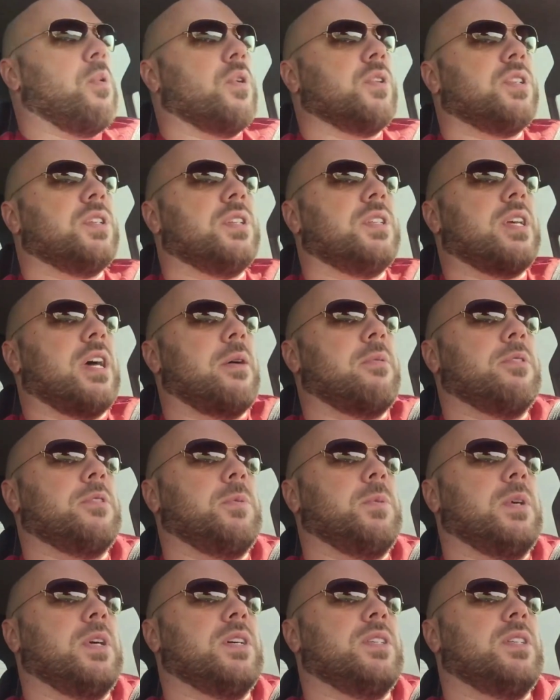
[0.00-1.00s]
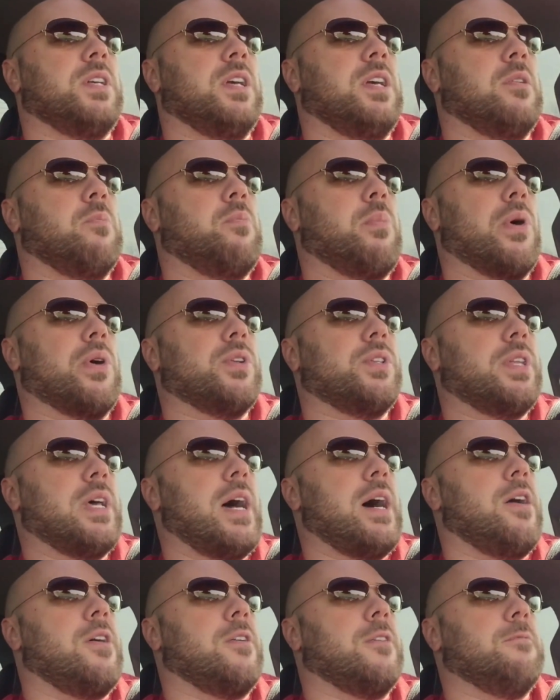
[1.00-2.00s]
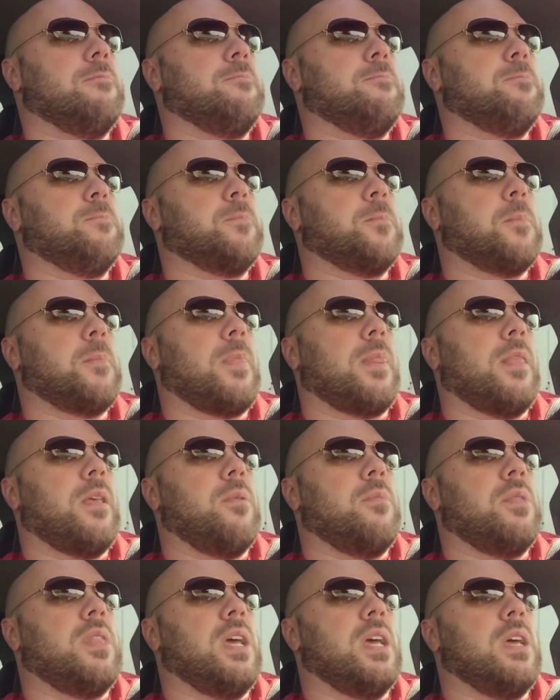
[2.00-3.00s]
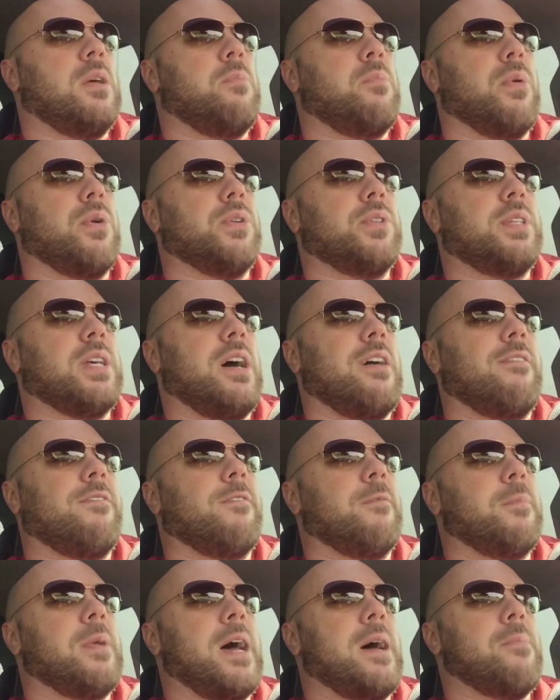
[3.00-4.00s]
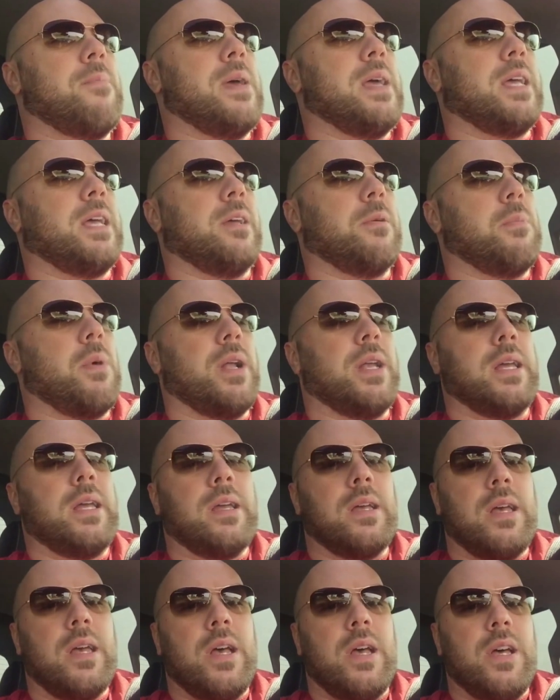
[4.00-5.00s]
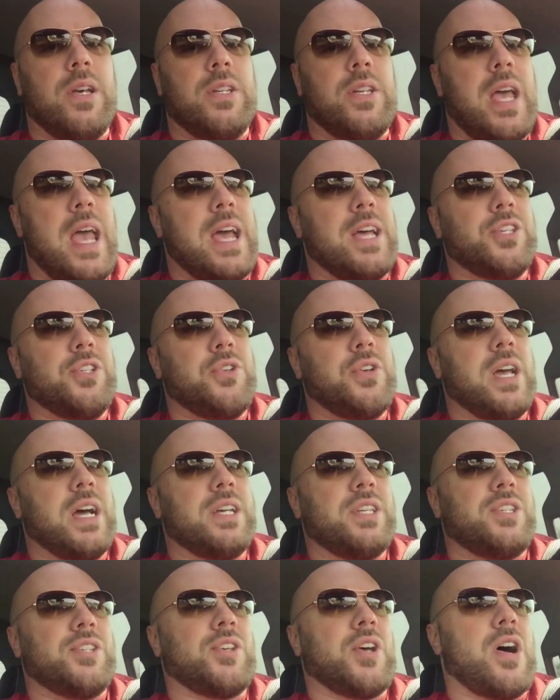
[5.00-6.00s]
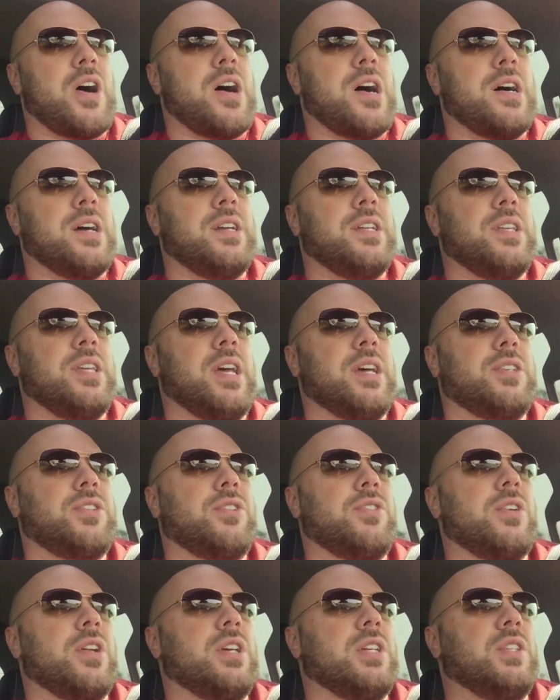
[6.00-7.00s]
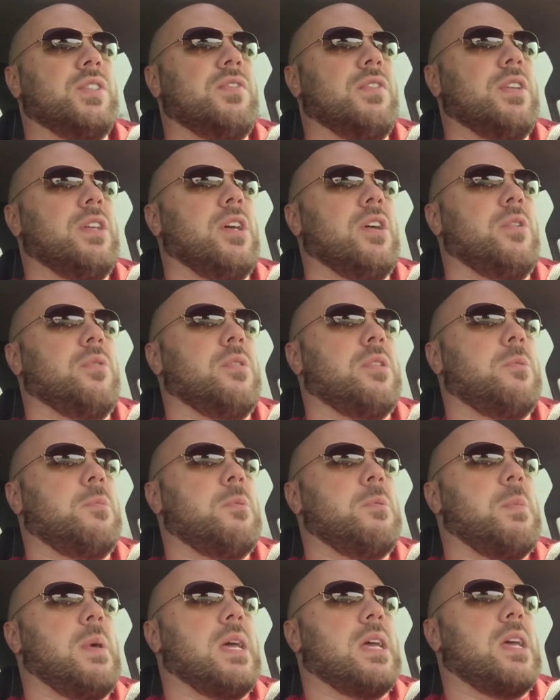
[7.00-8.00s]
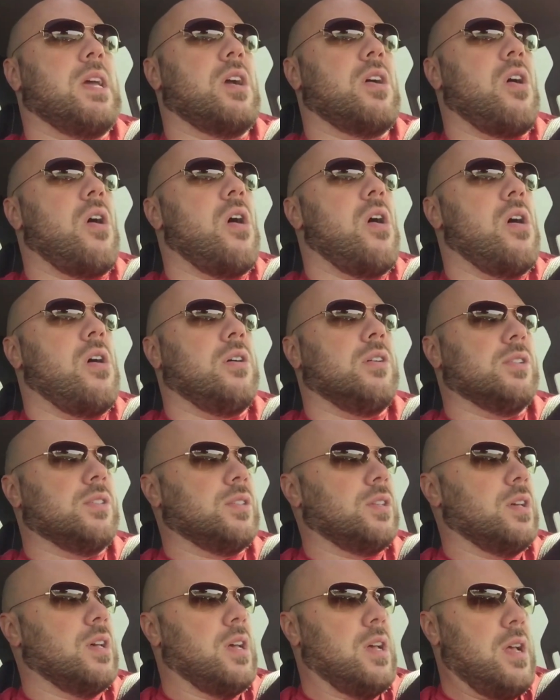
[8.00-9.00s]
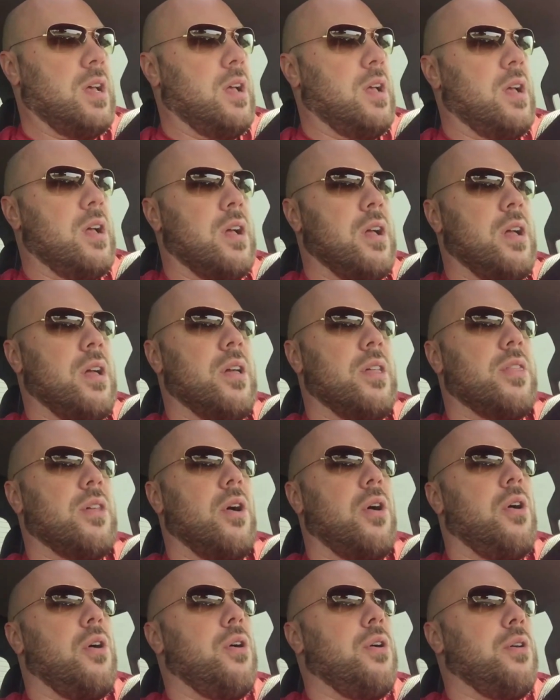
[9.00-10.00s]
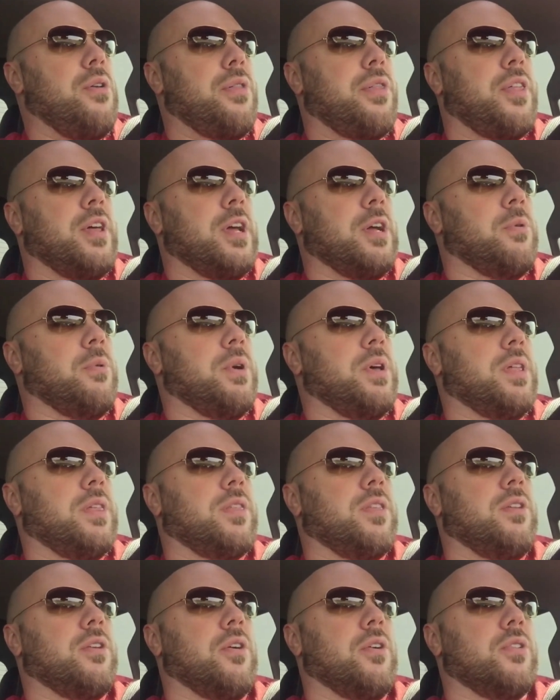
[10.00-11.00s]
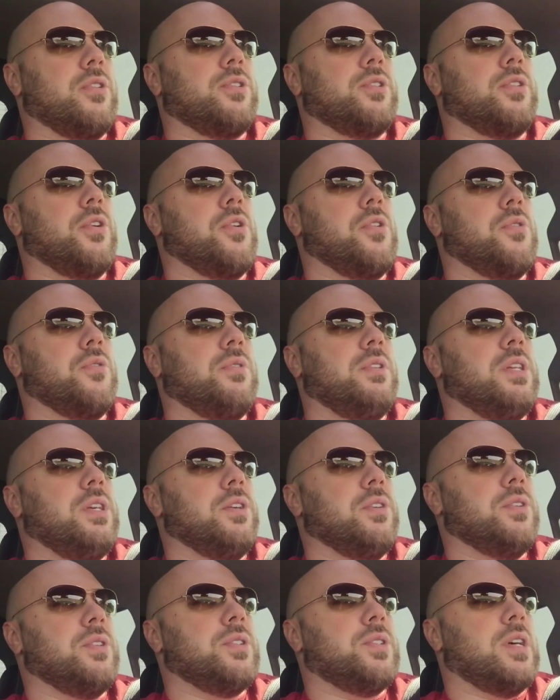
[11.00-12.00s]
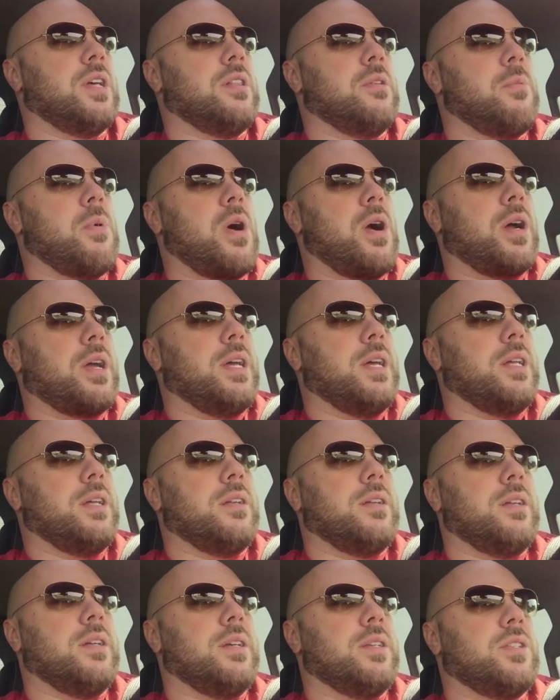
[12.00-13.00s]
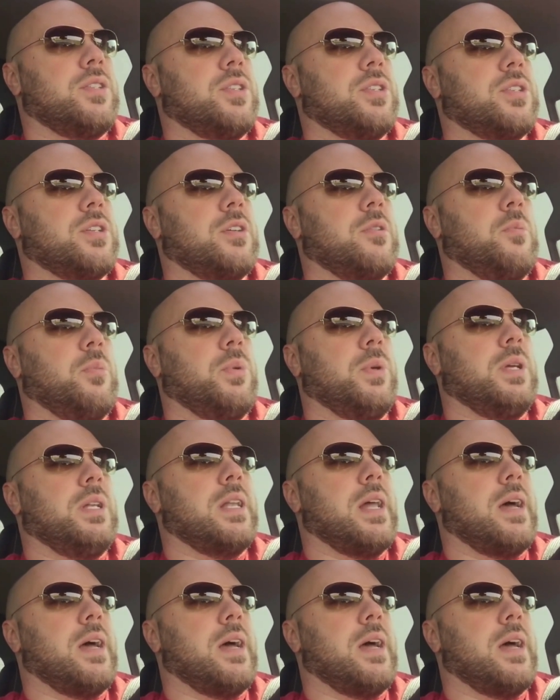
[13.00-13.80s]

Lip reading: most of the time it's because they get burnt out. They get burnt out from not making money. As you guys saw in yesterday's video with me making calls, the whole thing with, there's no deals on the market, it's just complete